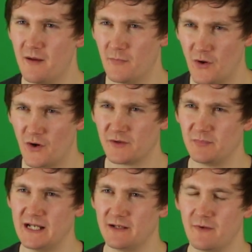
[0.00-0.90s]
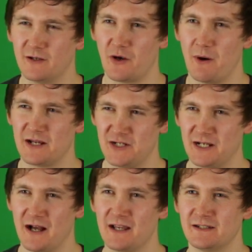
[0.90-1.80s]
Maud, and Joe, why she
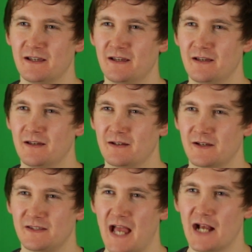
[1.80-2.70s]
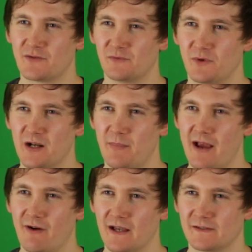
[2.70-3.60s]
died? Because the actress wanted a
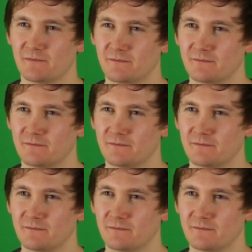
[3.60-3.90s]
pay rise.